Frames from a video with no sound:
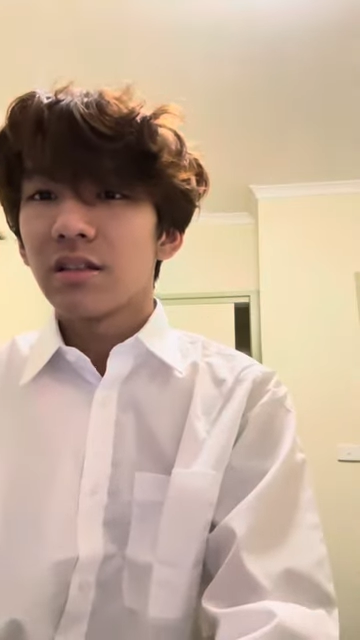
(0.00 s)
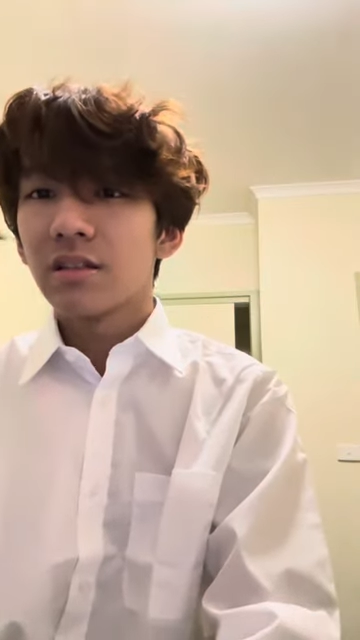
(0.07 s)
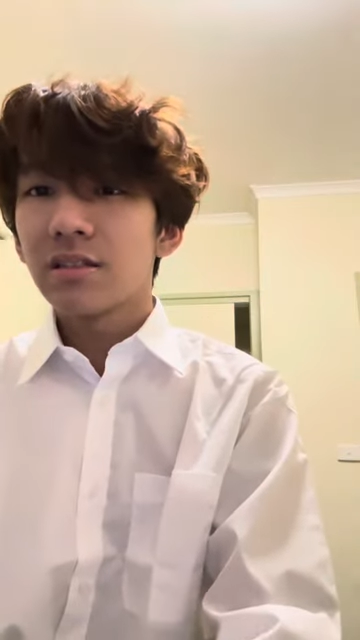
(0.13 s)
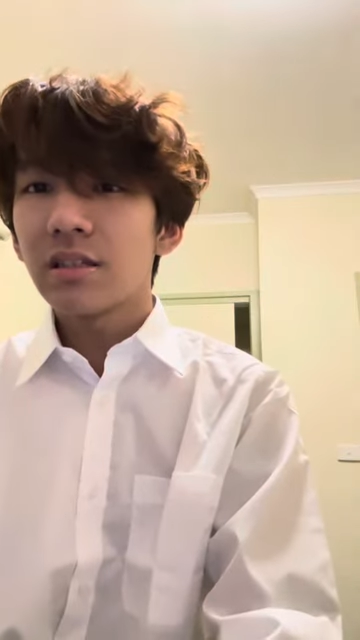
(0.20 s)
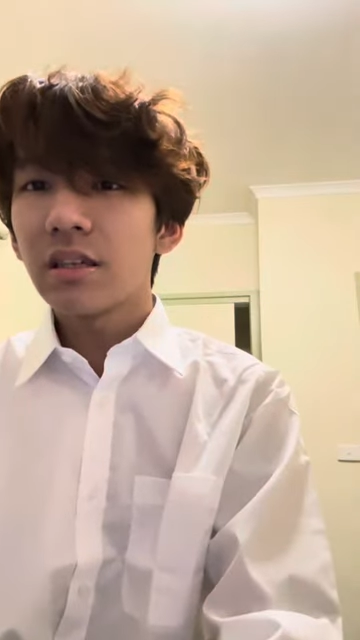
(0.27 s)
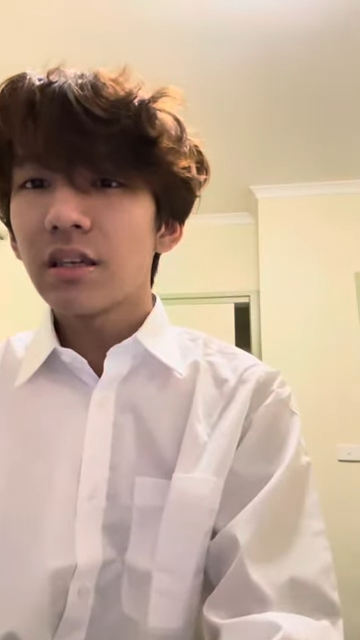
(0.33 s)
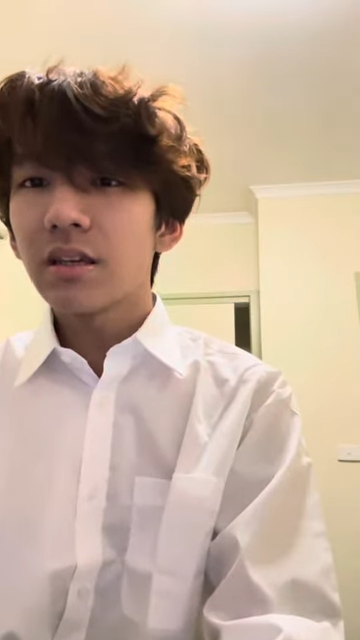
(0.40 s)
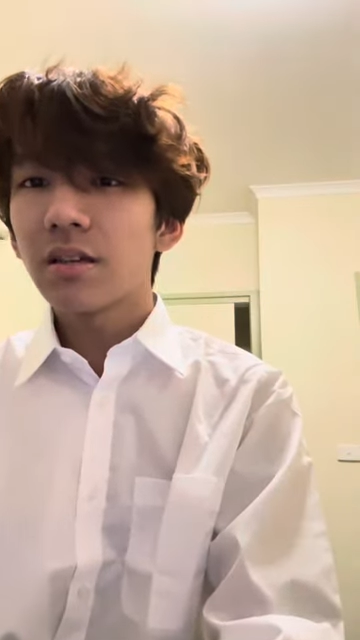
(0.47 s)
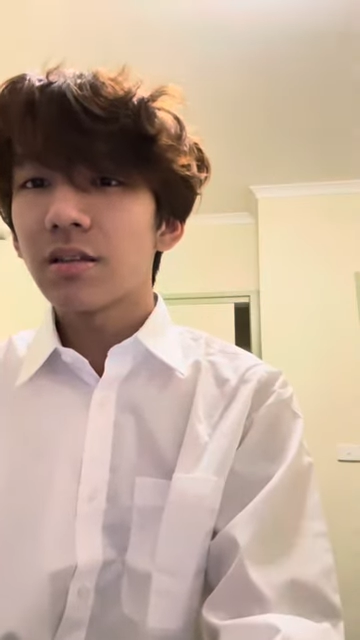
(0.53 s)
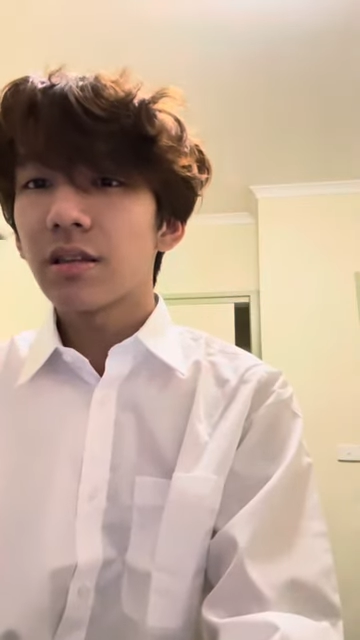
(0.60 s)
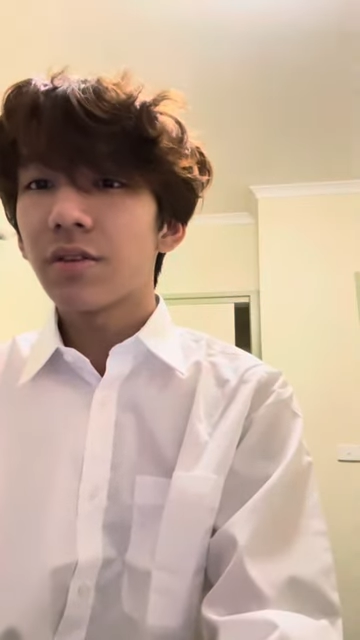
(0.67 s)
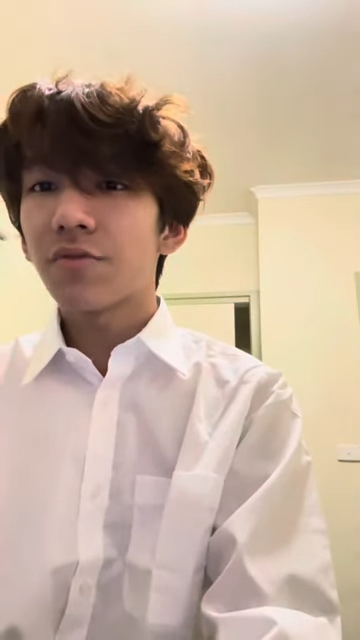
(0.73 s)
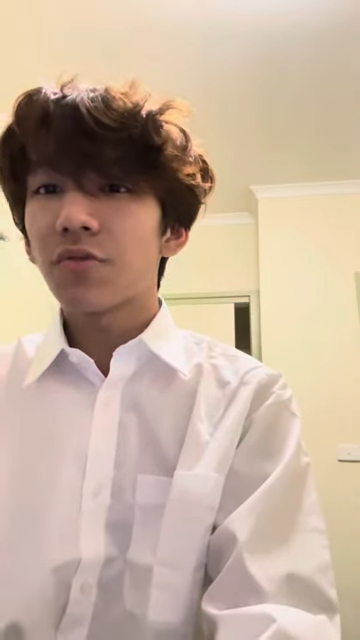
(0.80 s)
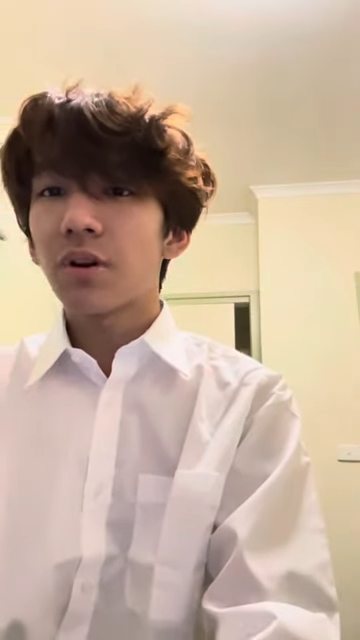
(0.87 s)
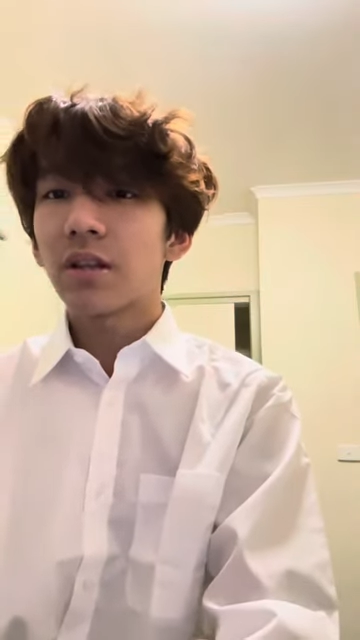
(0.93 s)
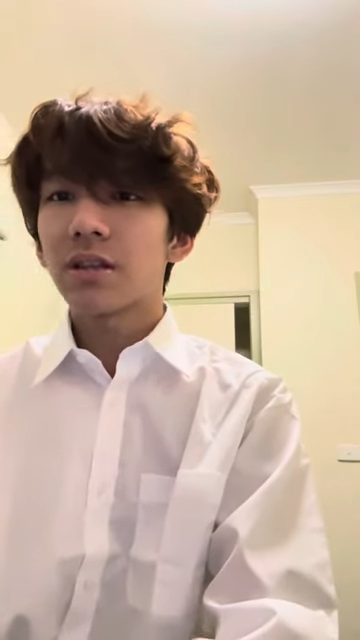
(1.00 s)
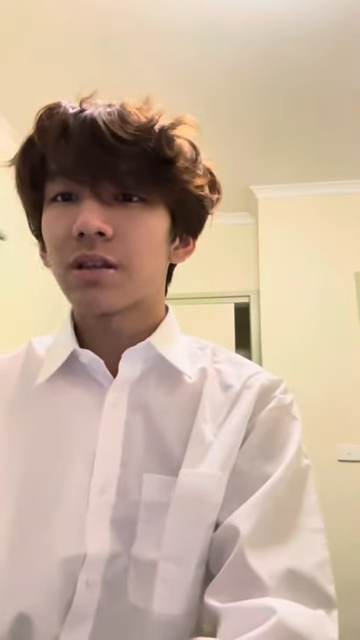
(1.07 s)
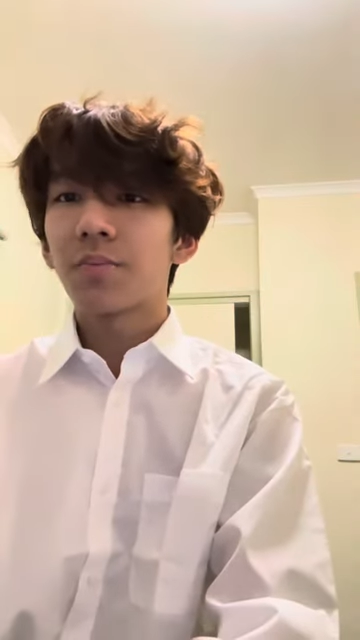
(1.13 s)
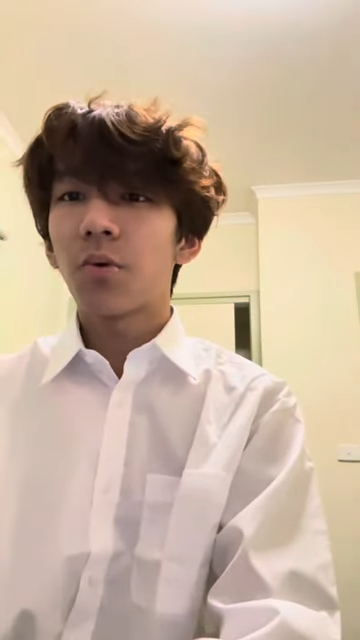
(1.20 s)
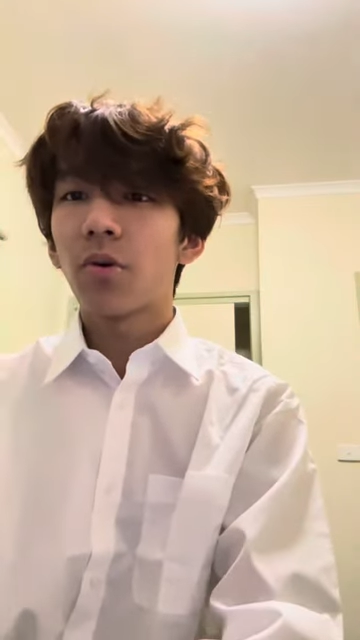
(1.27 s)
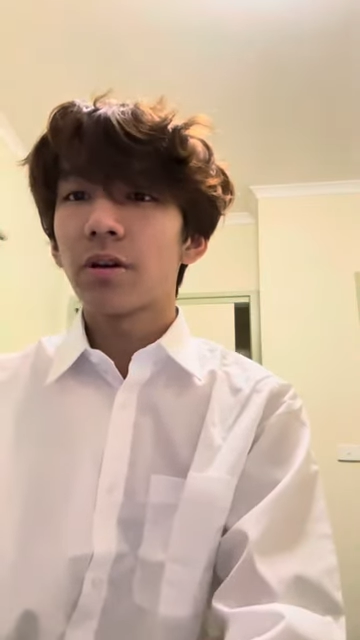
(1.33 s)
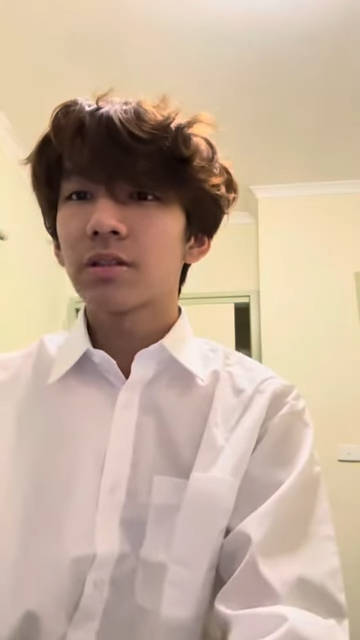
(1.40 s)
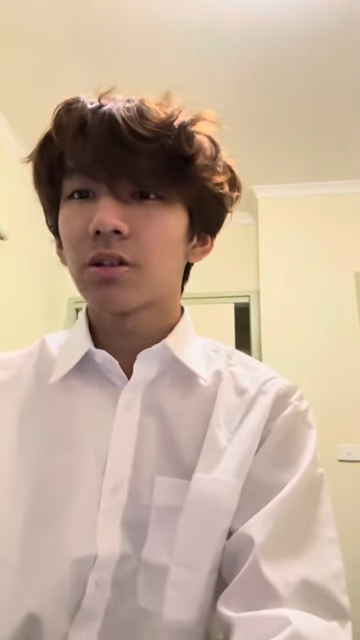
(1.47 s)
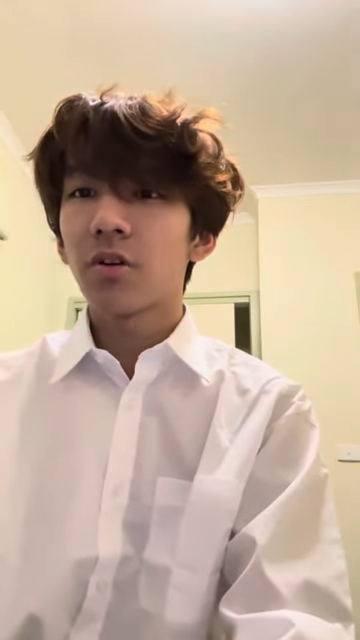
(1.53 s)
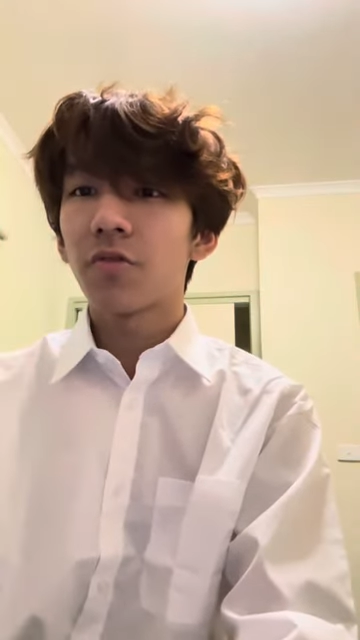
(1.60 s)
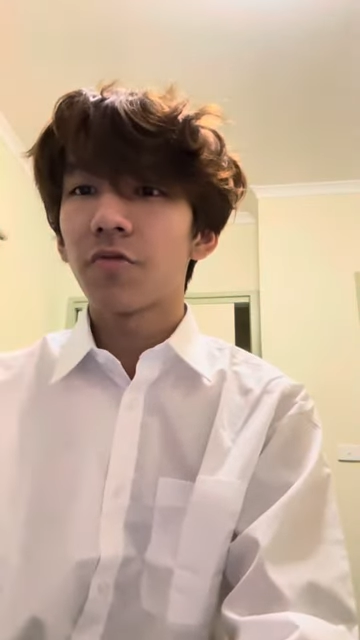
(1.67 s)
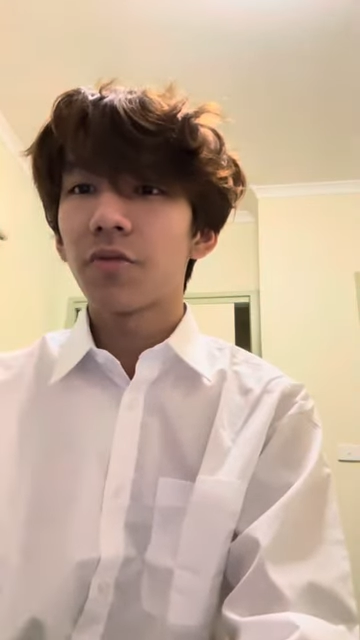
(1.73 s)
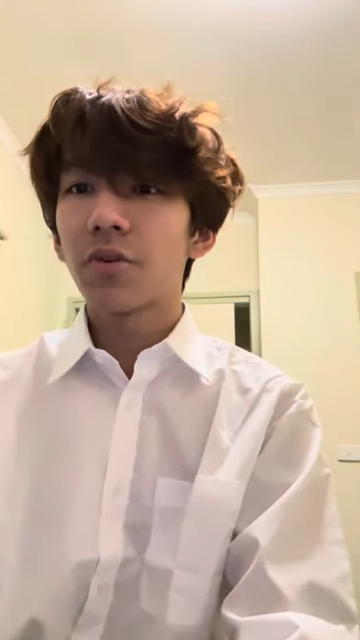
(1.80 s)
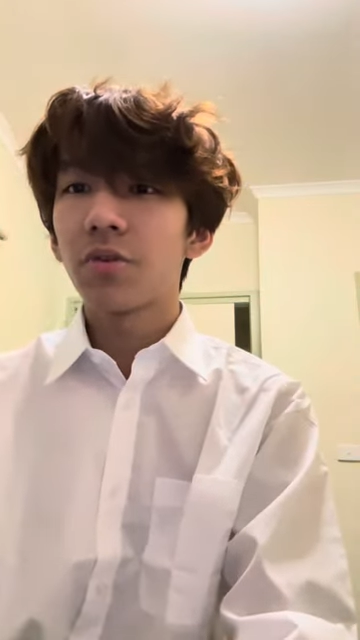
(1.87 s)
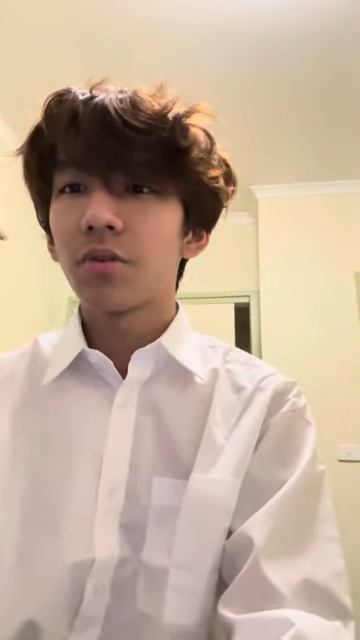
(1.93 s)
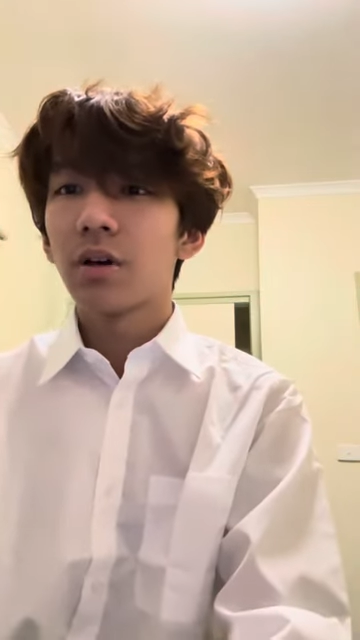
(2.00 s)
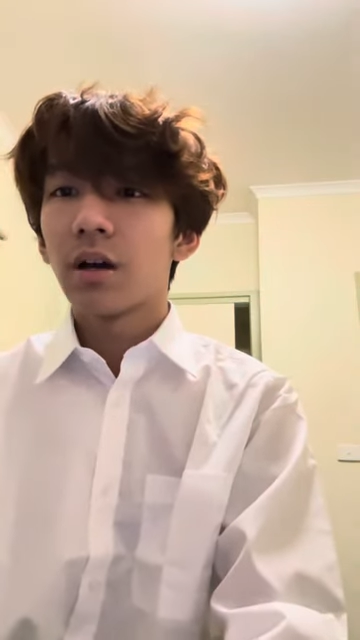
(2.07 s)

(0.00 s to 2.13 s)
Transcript: seek different points of view.